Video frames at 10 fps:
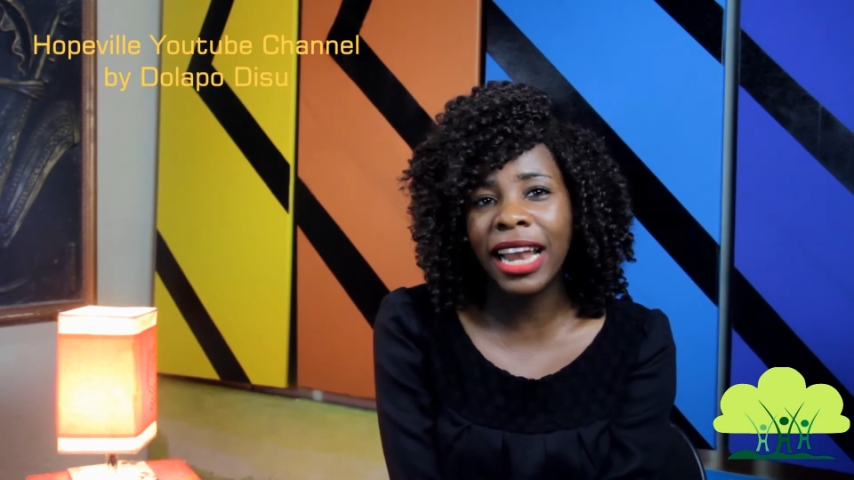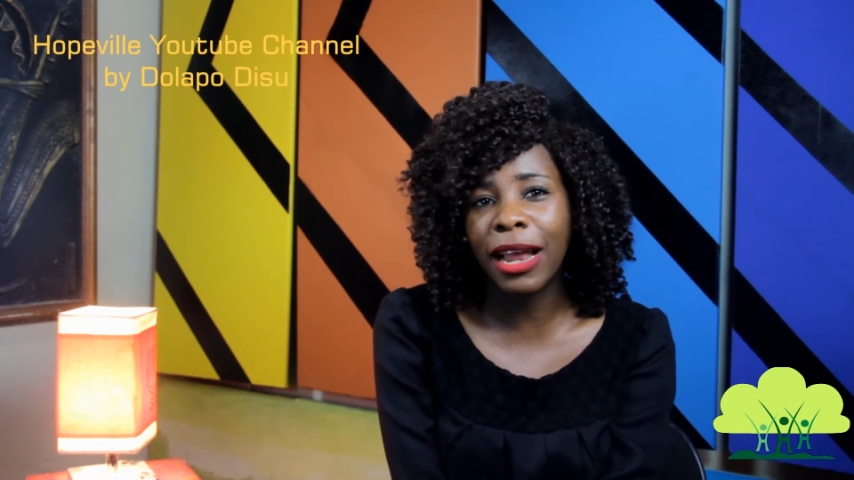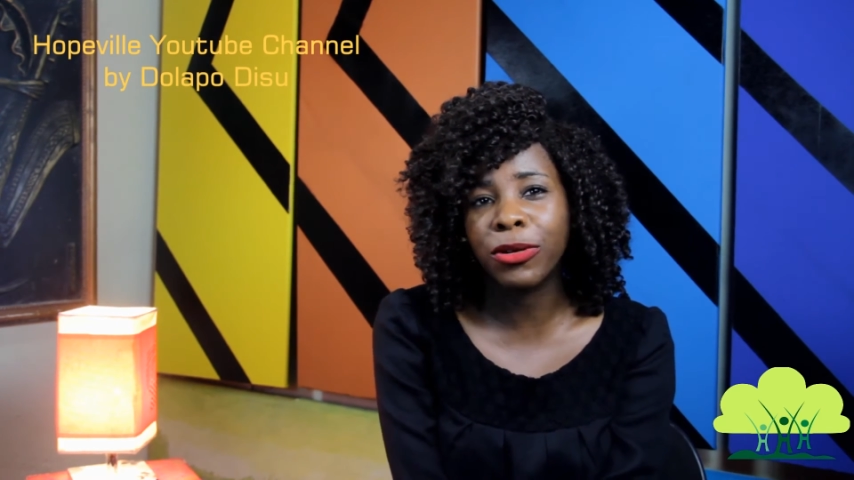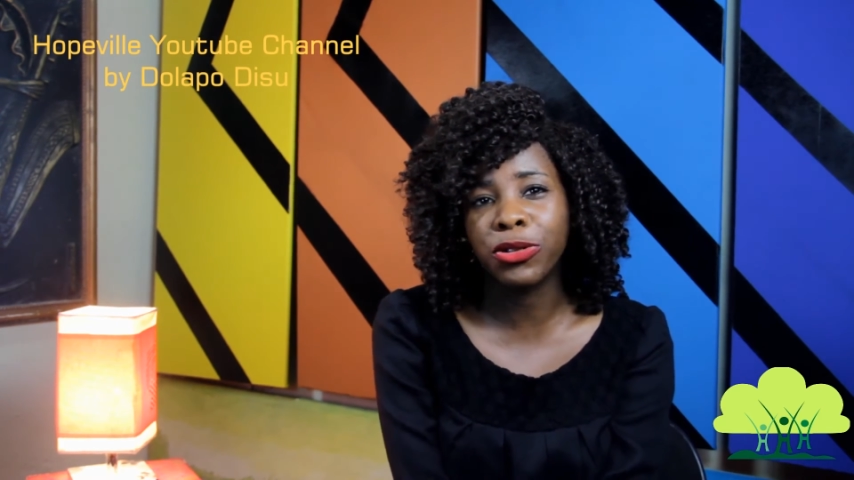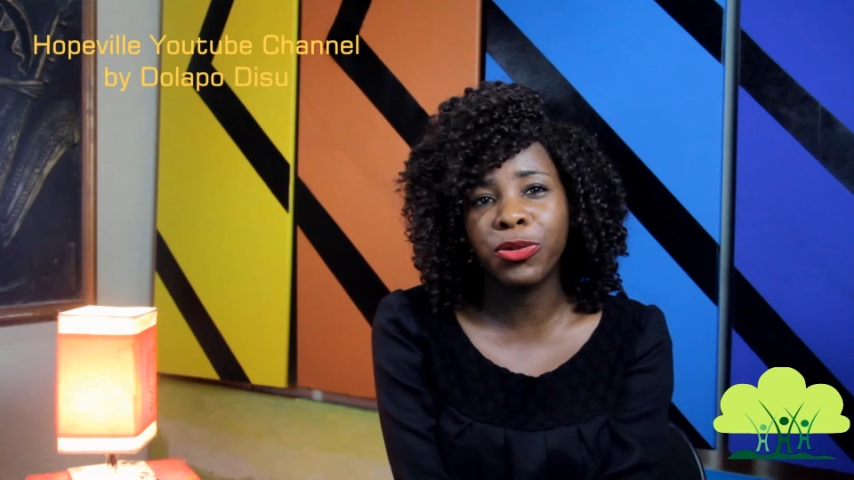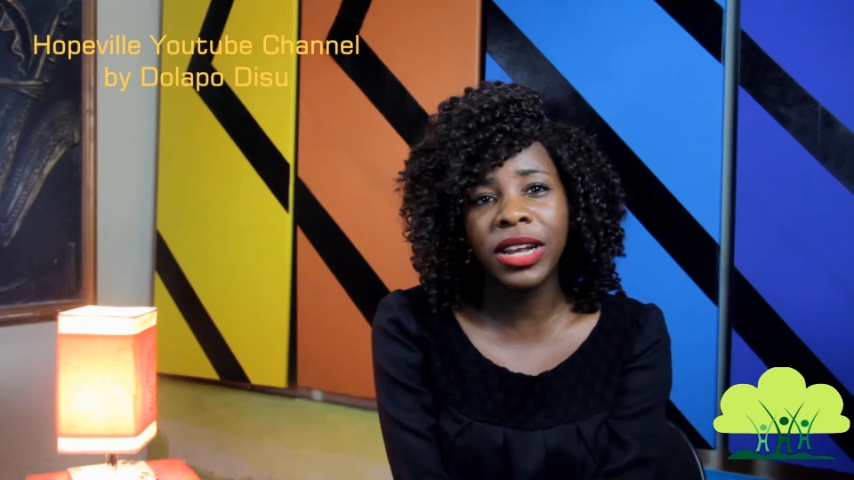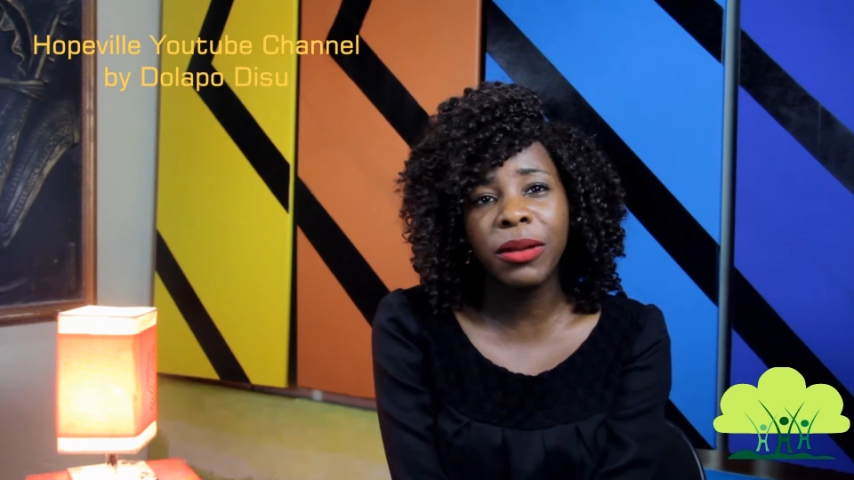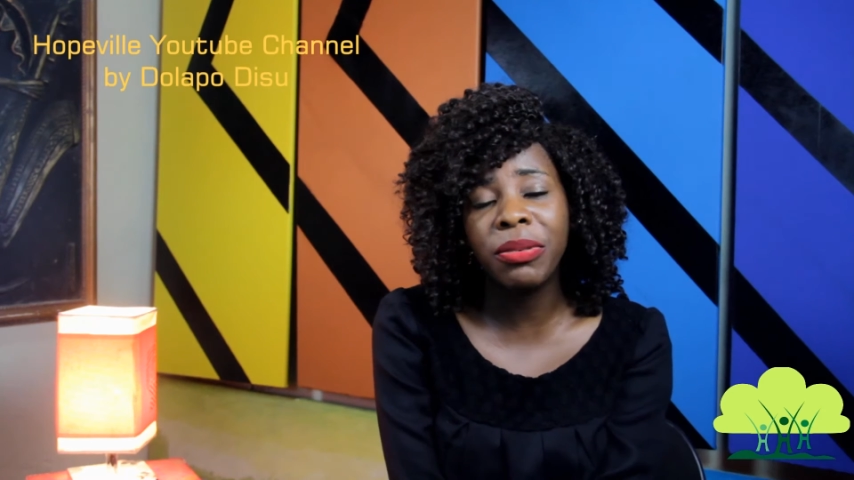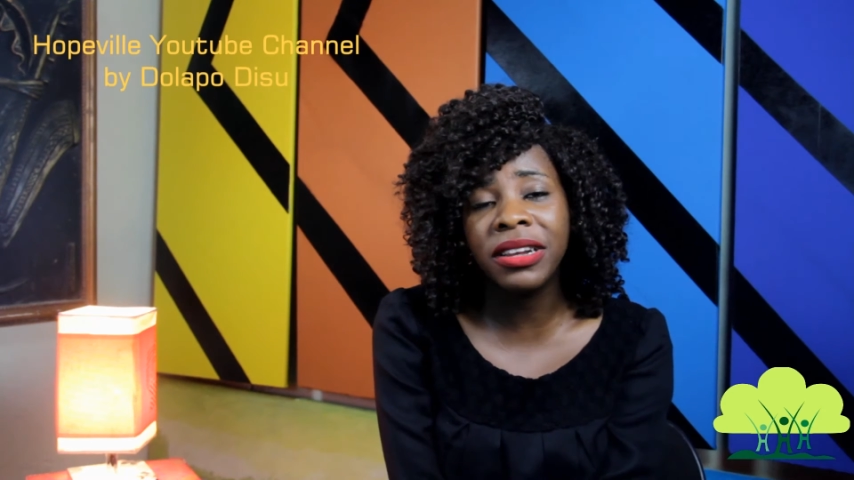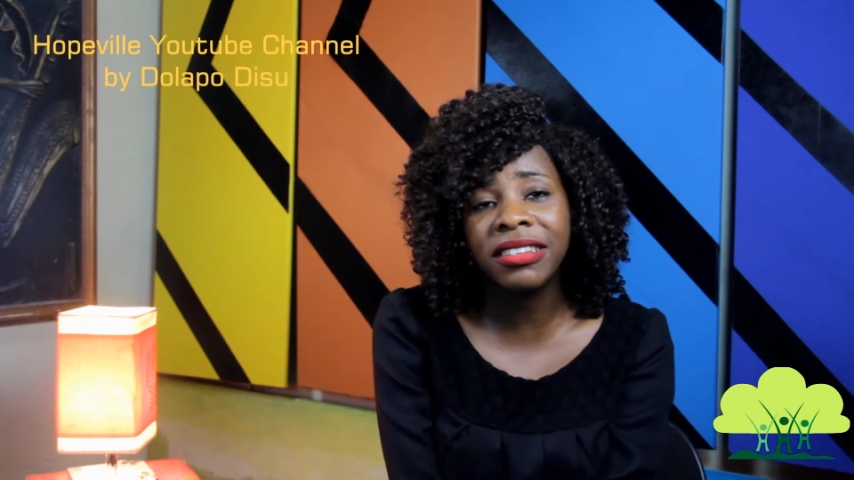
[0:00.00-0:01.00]
and I was
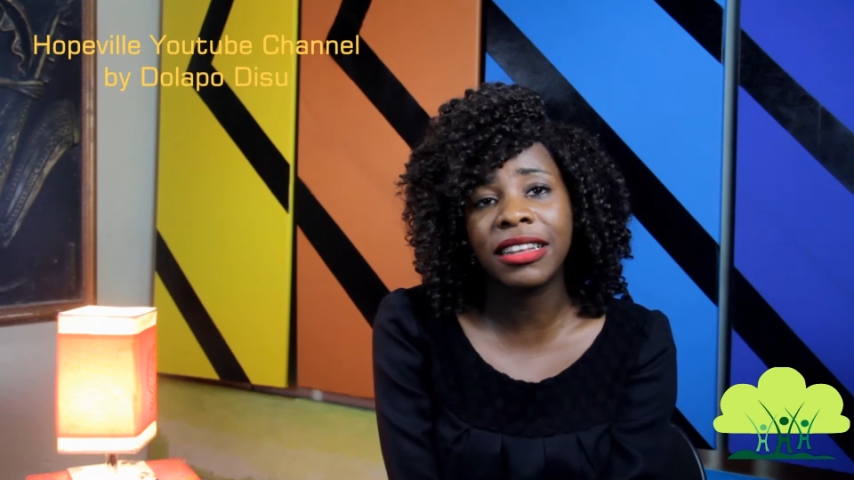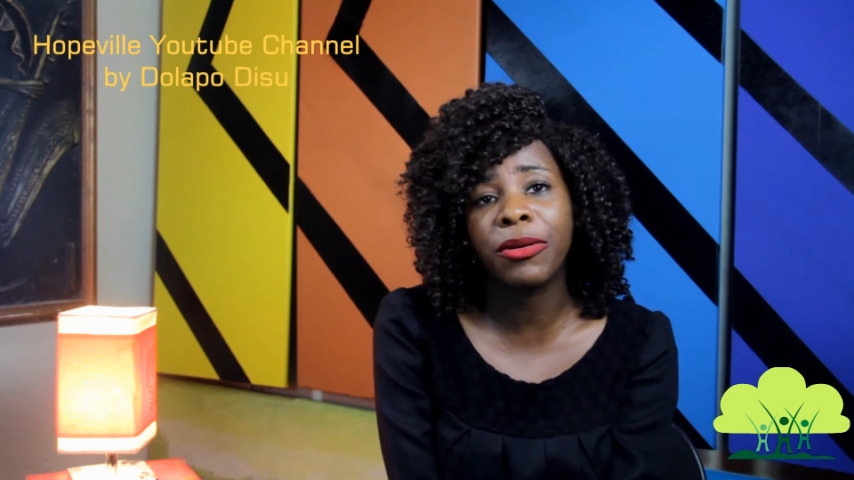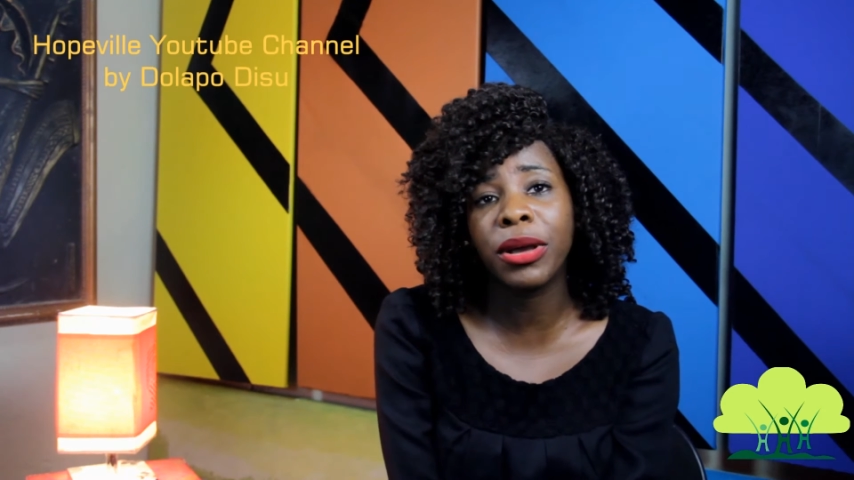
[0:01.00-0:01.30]
really pleased that